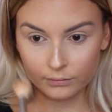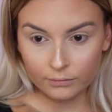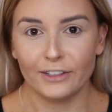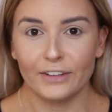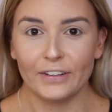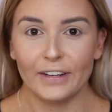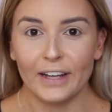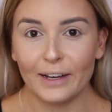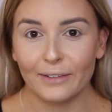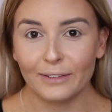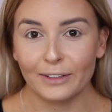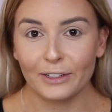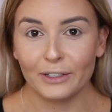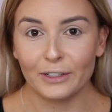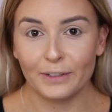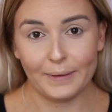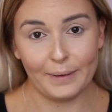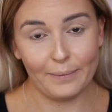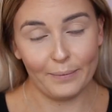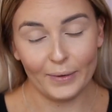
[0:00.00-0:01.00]
So now I'm going
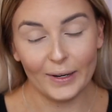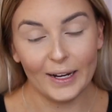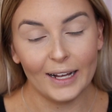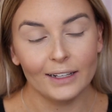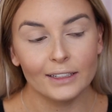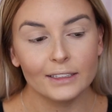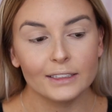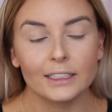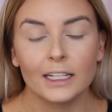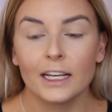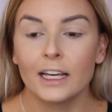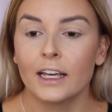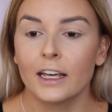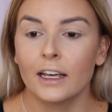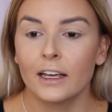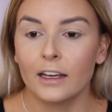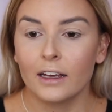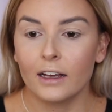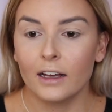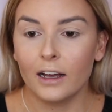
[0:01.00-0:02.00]
to do my brows.
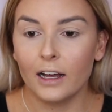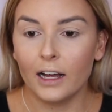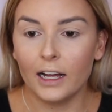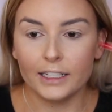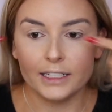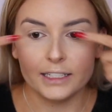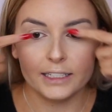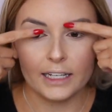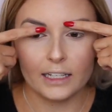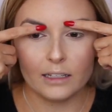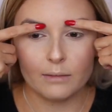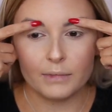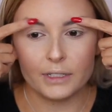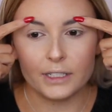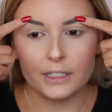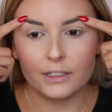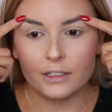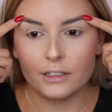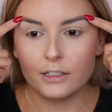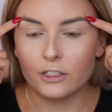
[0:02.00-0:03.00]
I did get them
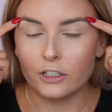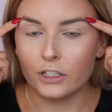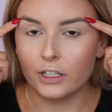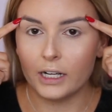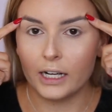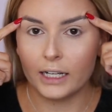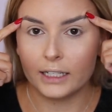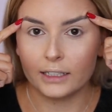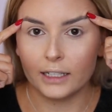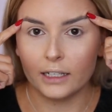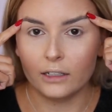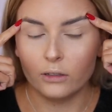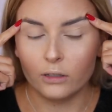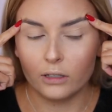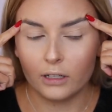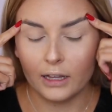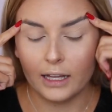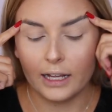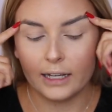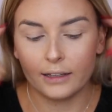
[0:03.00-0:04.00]
tinted so like they
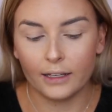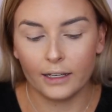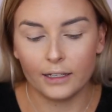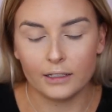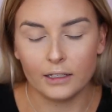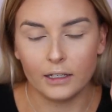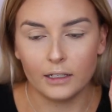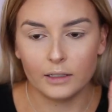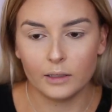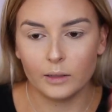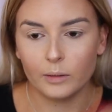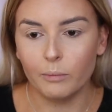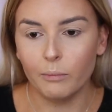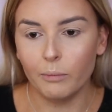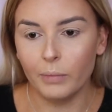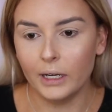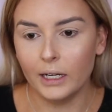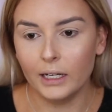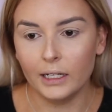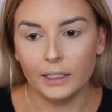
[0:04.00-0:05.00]
look like they're done,
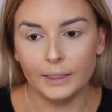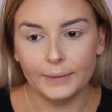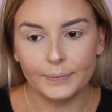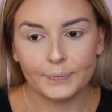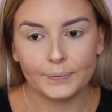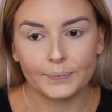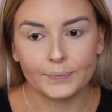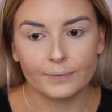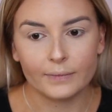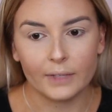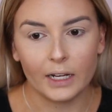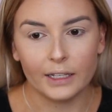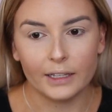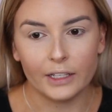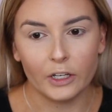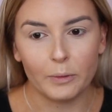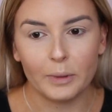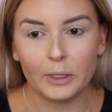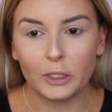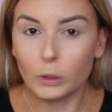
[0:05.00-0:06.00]
but
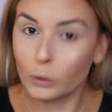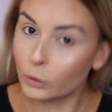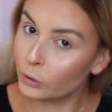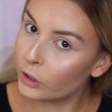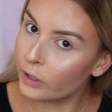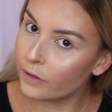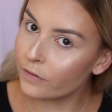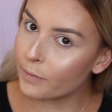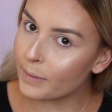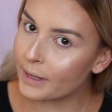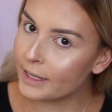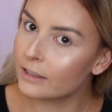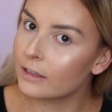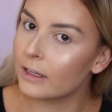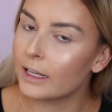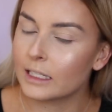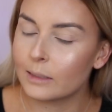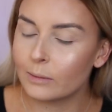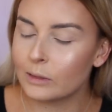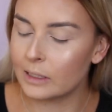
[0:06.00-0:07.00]
they're a bit cool tone for me, so
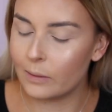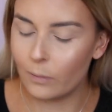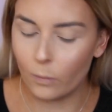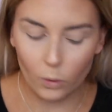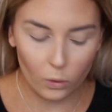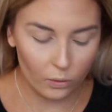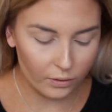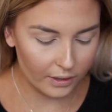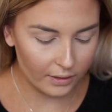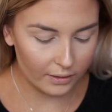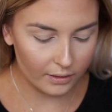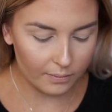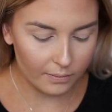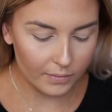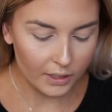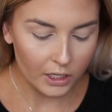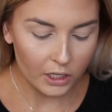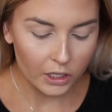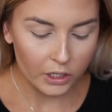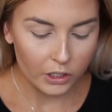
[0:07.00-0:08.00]
I like to put some warmth in them.
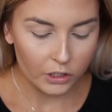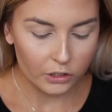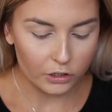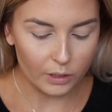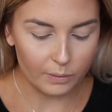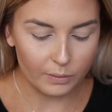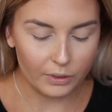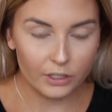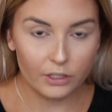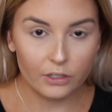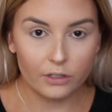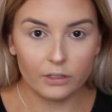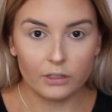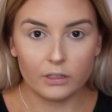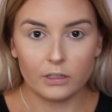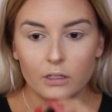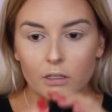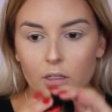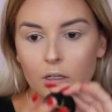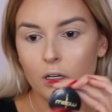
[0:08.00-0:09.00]
So I'm going to use
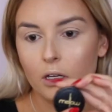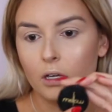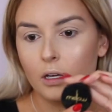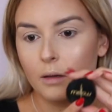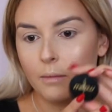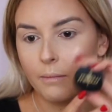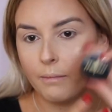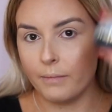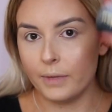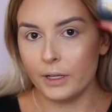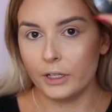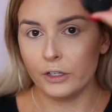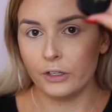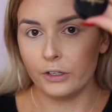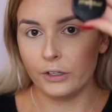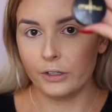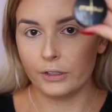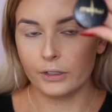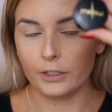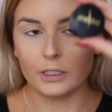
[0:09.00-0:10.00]
the
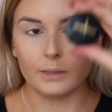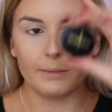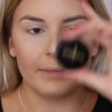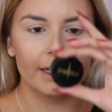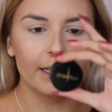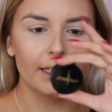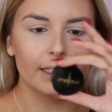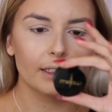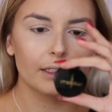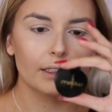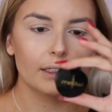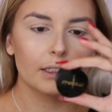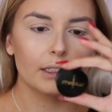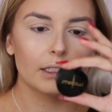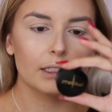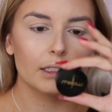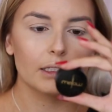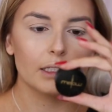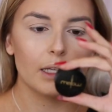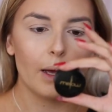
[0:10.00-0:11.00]
Mellow
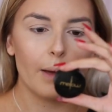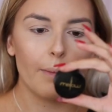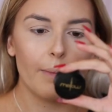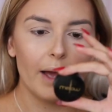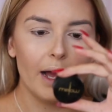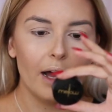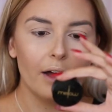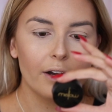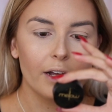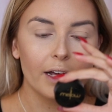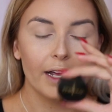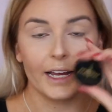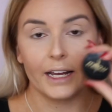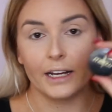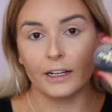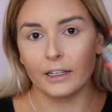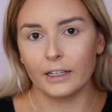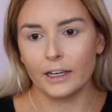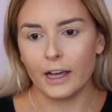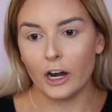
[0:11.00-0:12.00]
Cosmetics powder
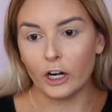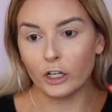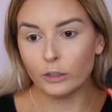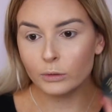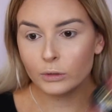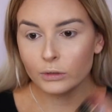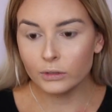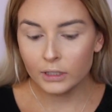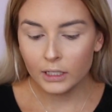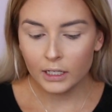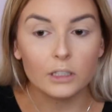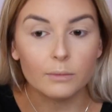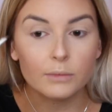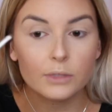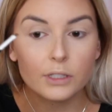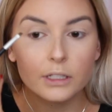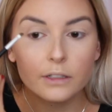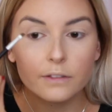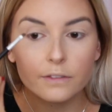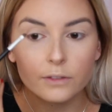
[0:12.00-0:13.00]
in caramel. So I'm
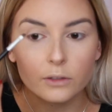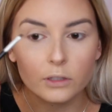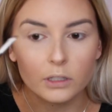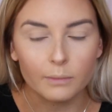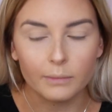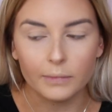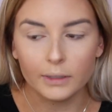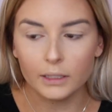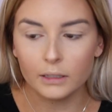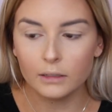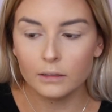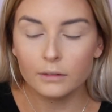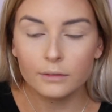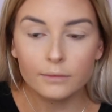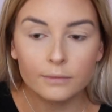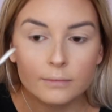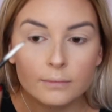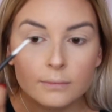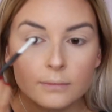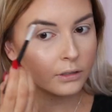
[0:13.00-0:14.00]
just going to fill them in.